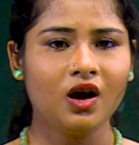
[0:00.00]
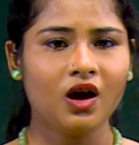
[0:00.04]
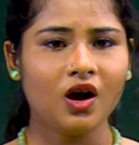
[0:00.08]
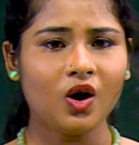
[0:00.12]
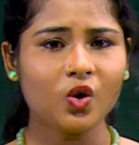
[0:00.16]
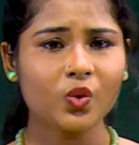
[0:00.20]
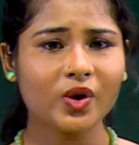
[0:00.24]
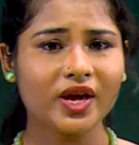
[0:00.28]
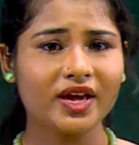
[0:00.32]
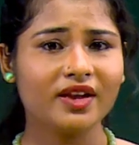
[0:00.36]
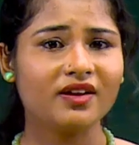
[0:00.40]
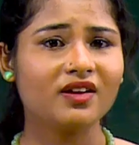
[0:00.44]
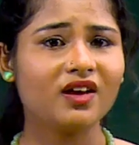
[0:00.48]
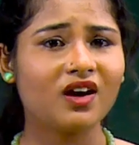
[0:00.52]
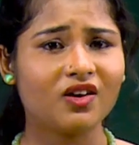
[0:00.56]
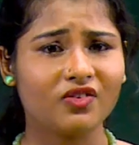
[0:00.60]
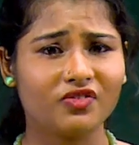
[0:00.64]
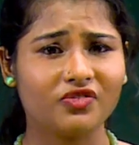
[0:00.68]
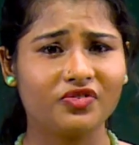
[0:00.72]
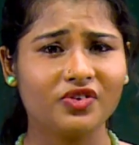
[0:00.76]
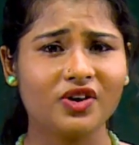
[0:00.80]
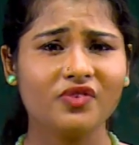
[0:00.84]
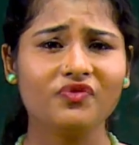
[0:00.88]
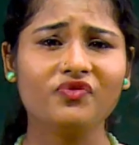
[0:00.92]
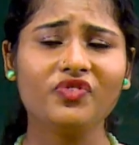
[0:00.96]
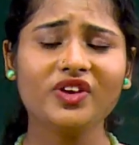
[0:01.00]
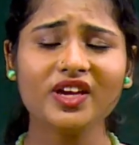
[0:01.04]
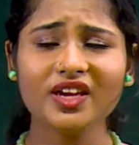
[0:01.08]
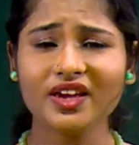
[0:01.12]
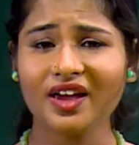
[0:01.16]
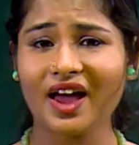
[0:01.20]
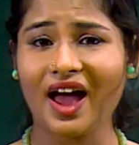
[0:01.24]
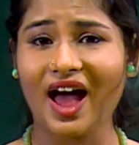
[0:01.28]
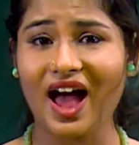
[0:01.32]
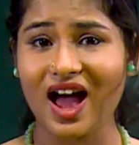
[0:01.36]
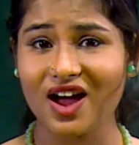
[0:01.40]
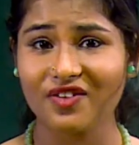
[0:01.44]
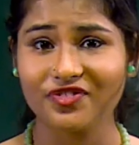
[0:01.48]
Okay, now we
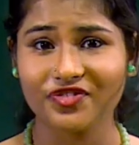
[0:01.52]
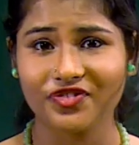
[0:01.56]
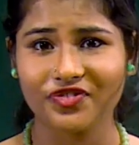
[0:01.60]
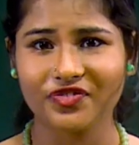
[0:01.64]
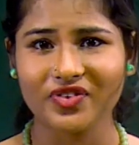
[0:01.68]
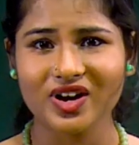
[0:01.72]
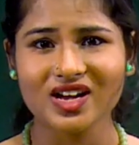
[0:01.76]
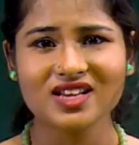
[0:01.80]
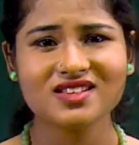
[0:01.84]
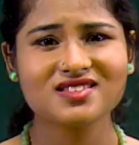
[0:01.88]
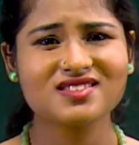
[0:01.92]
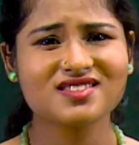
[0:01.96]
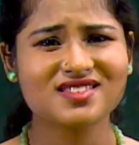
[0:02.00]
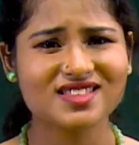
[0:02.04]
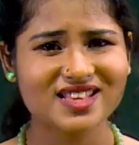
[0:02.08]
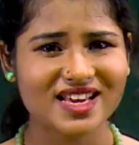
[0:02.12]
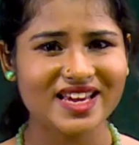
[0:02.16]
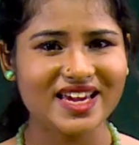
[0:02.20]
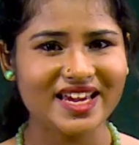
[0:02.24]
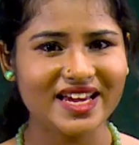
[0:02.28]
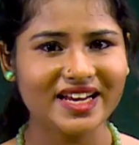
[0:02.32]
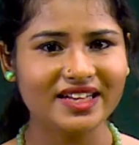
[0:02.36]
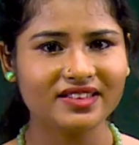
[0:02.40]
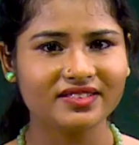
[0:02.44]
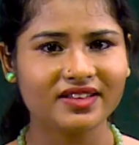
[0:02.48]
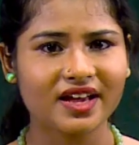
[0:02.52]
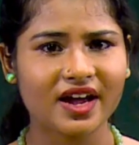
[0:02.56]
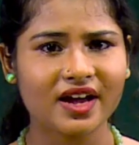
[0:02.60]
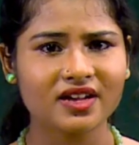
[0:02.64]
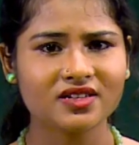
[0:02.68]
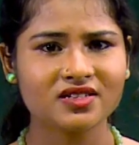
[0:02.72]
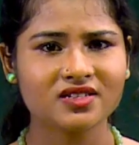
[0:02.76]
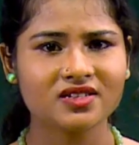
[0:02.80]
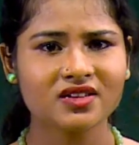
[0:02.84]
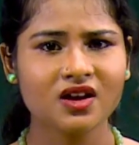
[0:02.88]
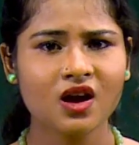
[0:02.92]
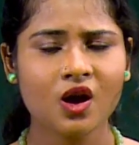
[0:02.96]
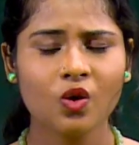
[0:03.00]
have seen
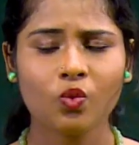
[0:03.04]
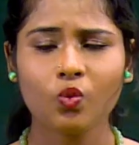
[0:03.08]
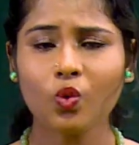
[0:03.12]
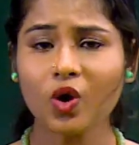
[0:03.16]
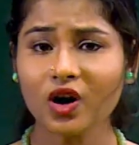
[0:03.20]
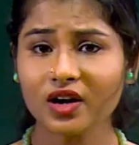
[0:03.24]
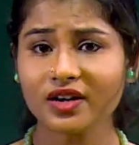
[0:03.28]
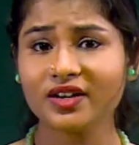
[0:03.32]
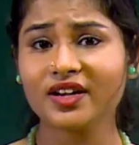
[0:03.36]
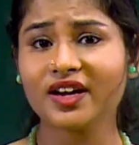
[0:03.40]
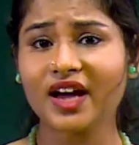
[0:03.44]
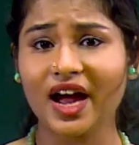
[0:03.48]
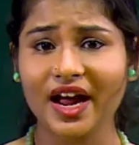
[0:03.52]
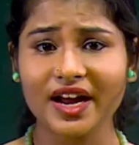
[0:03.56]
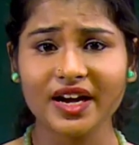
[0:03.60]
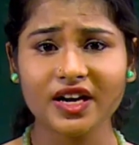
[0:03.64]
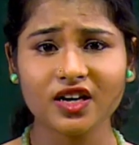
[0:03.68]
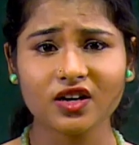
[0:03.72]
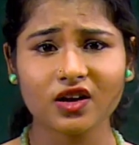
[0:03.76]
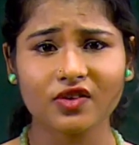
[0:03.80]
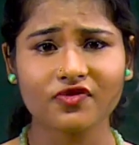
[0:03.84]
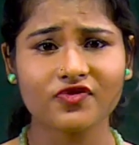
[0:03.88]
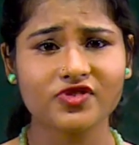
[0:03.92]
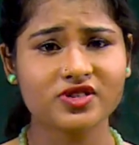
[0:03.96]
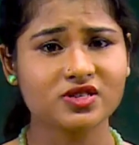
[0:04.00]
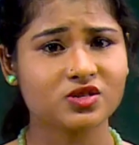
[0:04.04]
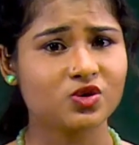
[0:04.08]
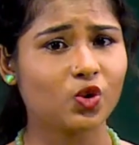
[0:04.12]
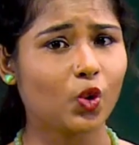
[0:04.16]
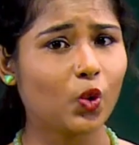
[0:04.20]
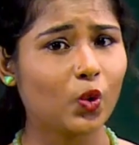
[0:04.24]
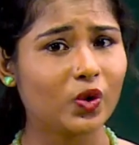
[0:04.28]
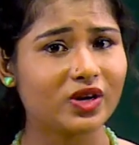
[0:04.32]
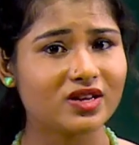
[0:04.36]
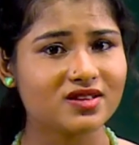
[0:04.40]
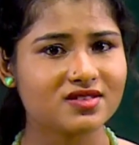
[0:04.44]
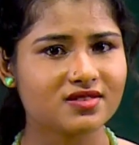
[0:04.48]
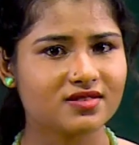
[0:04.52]
that what kind of
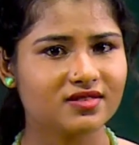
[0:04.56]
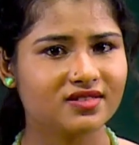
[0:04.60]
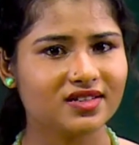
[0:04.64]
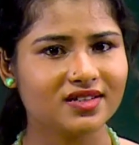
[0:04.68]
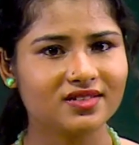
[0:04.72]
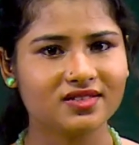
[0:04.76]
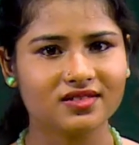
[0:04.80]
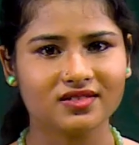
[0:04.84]
stories did